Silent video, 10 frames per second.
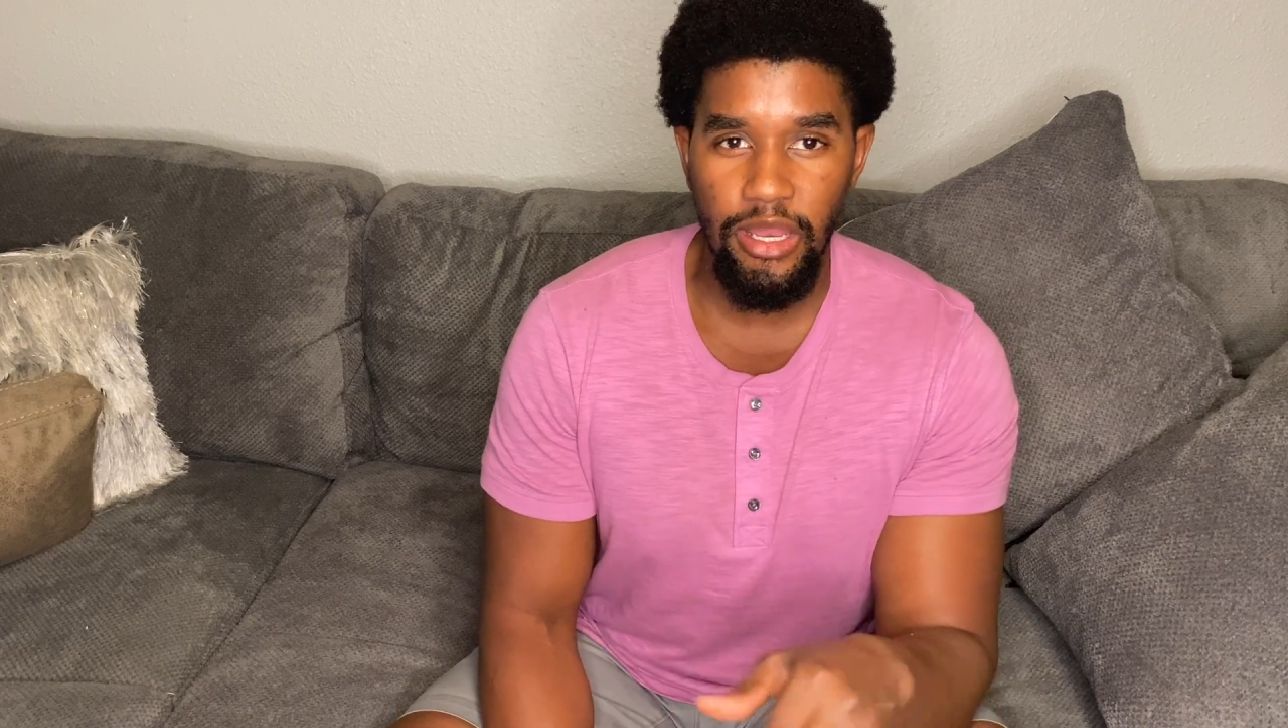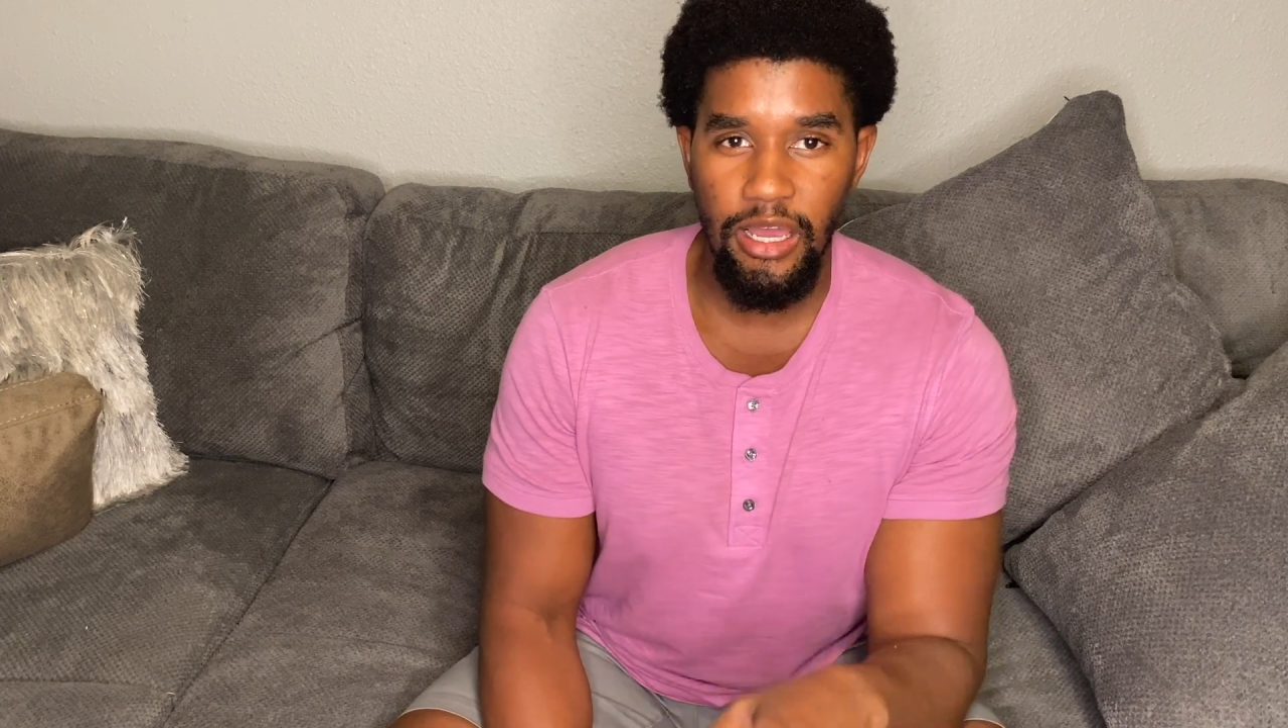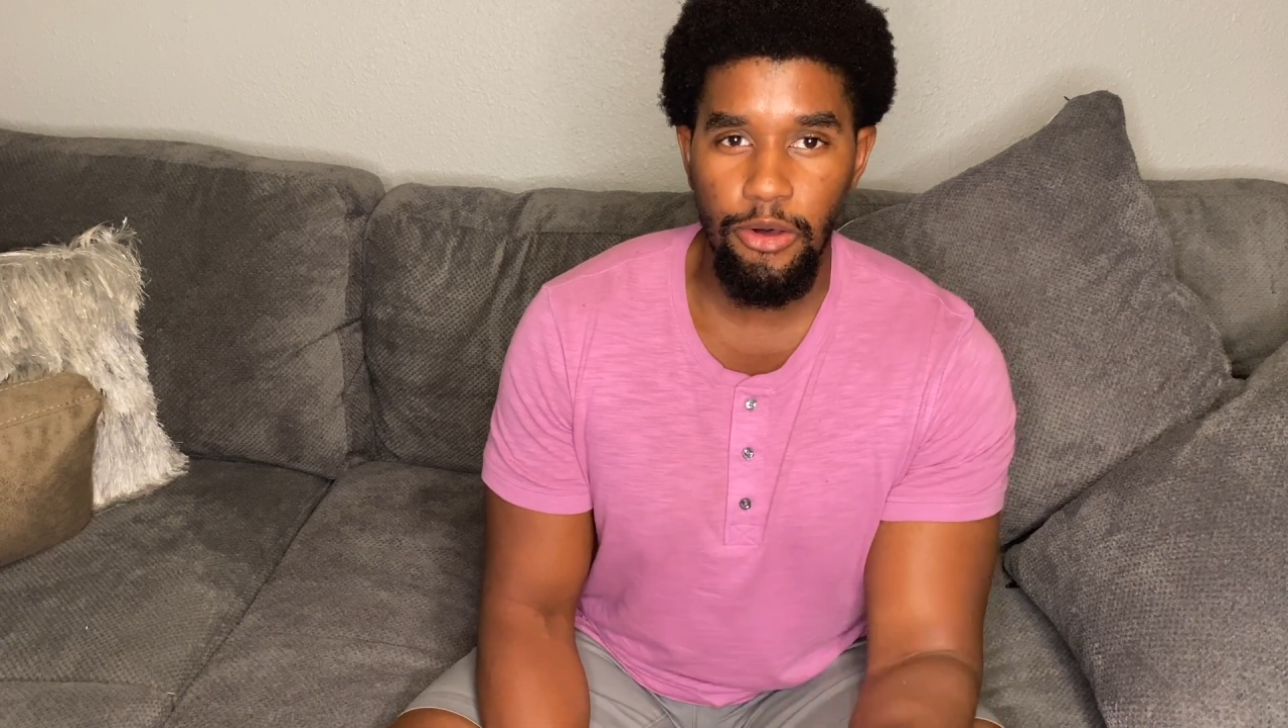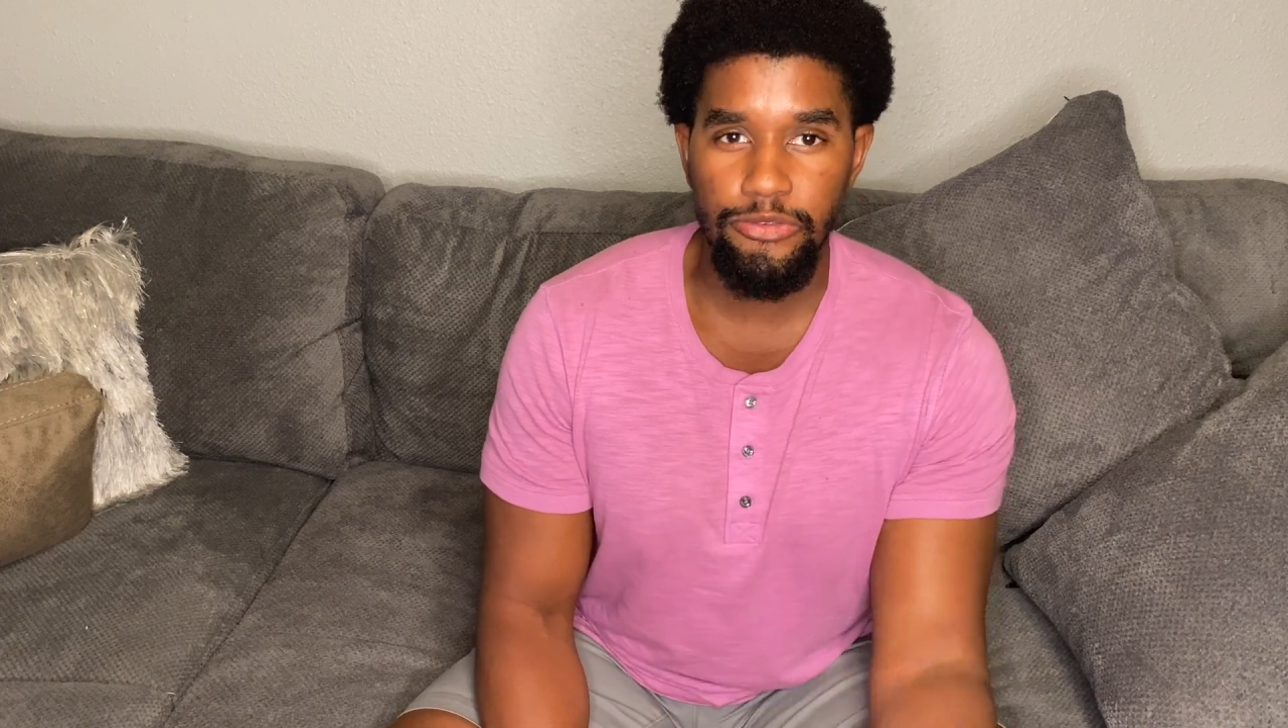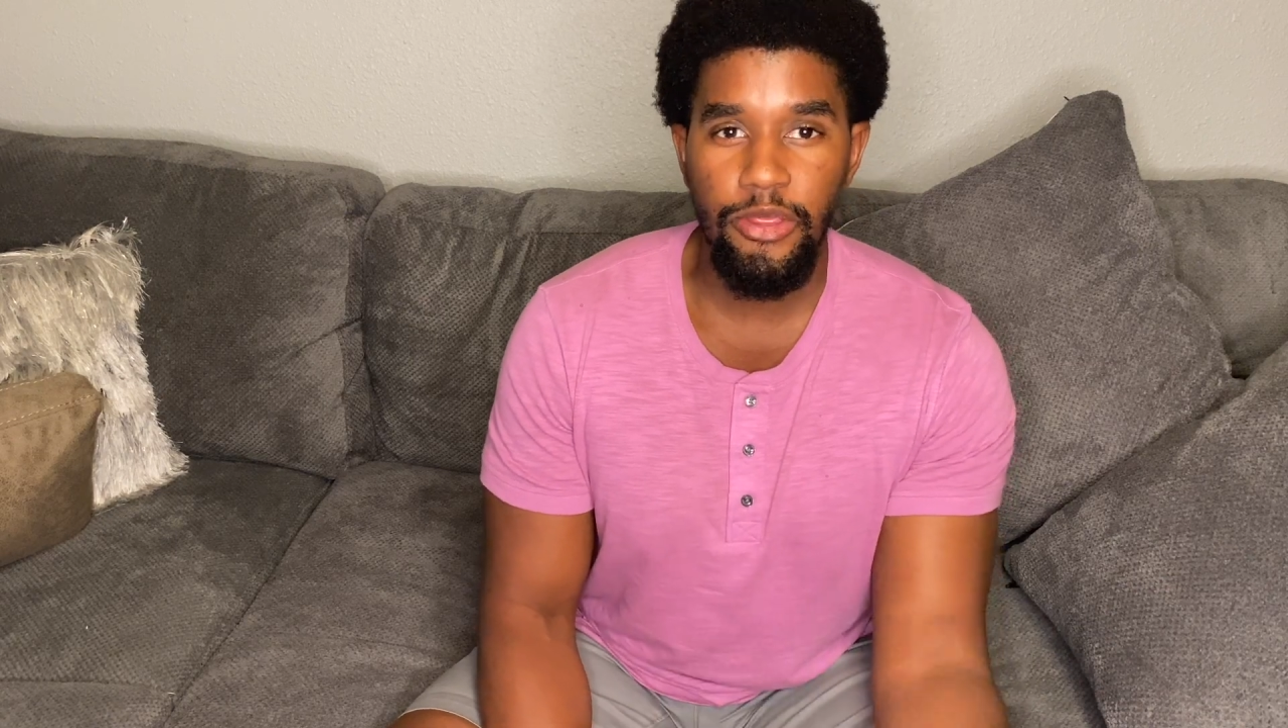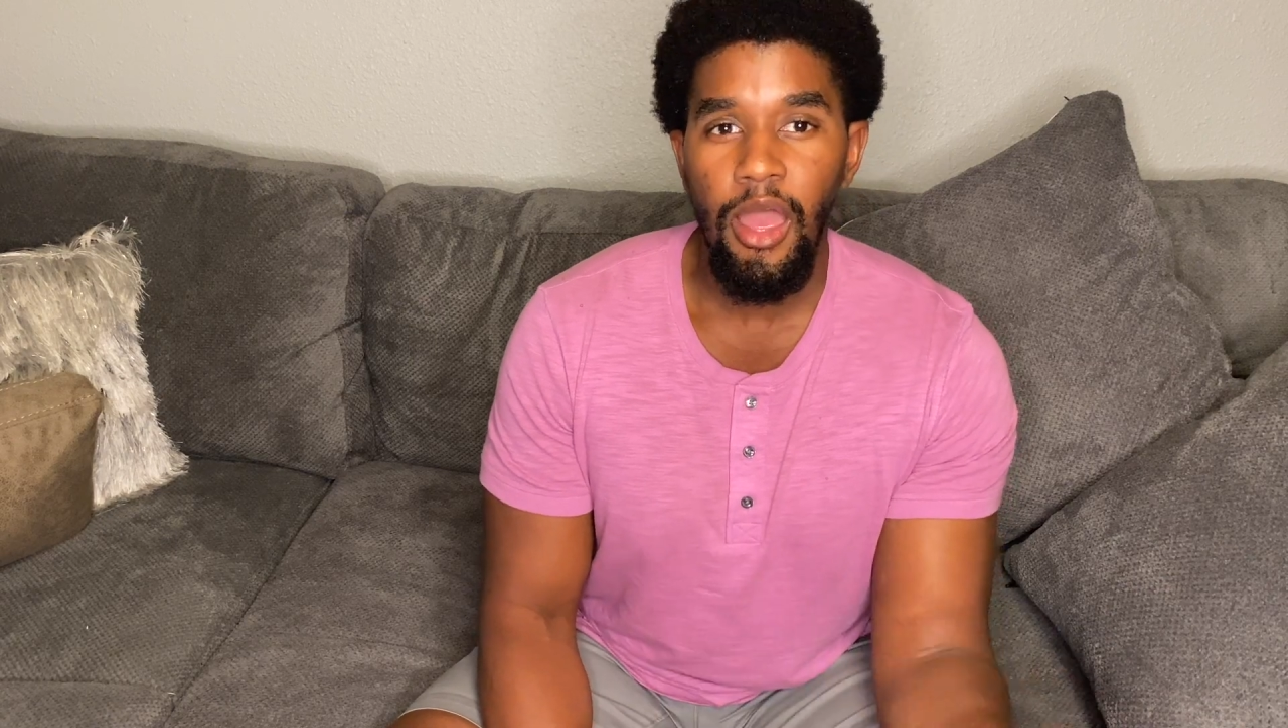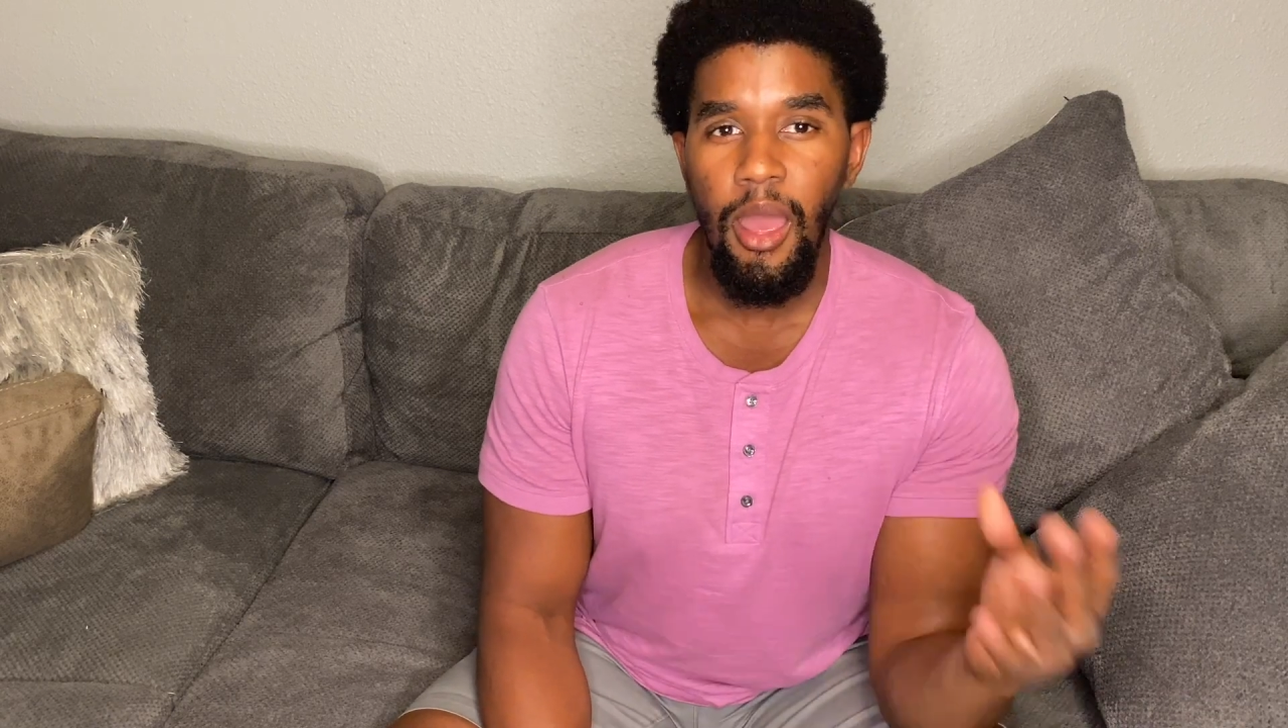house